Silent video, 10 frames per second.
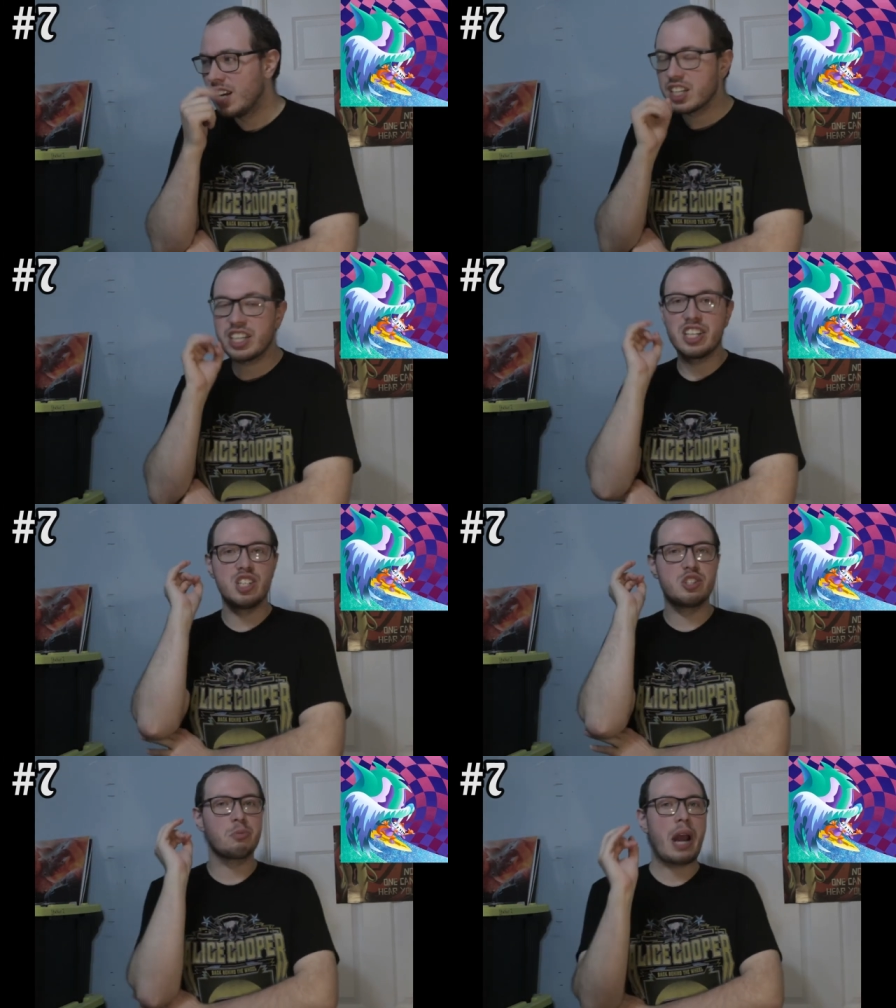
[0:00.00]

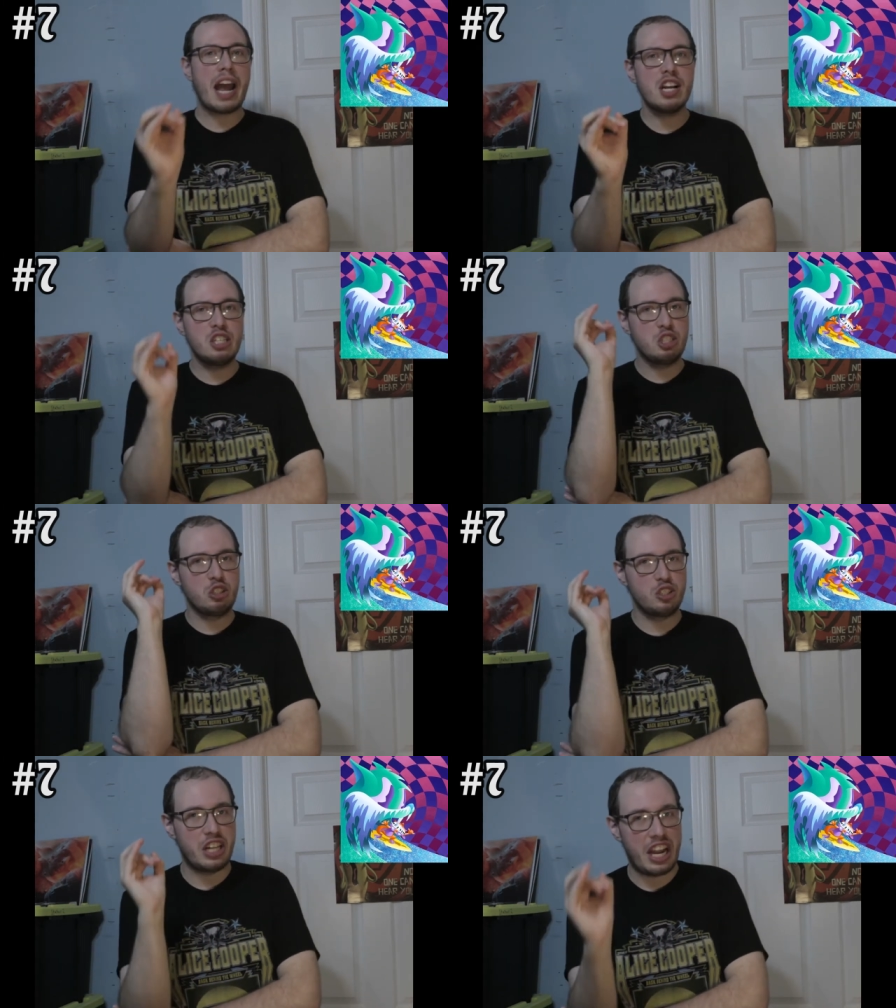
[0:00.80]

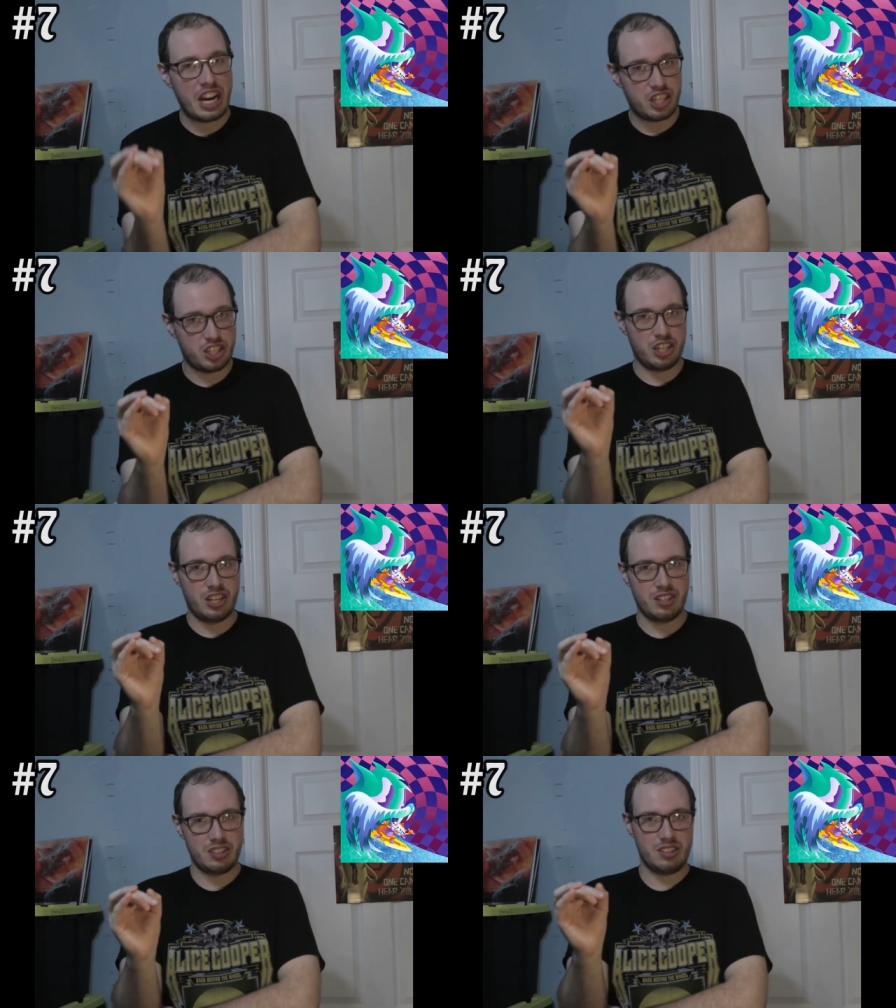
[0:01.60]

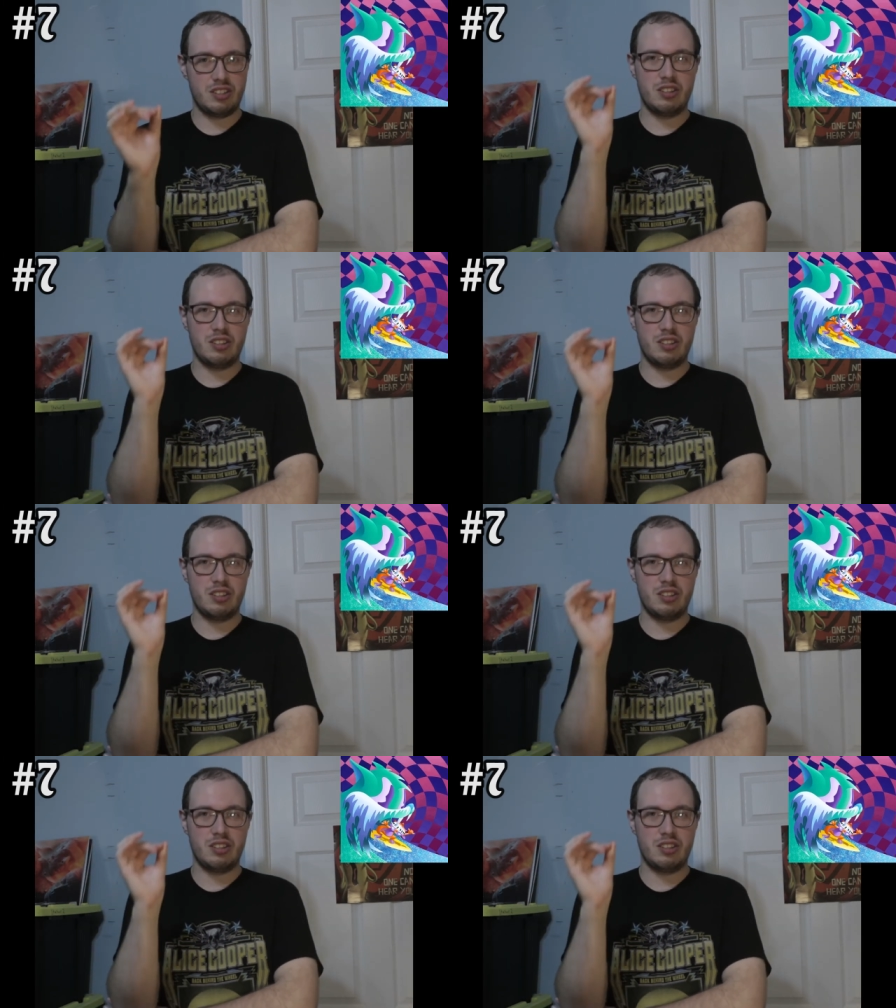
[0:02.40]
Congratulations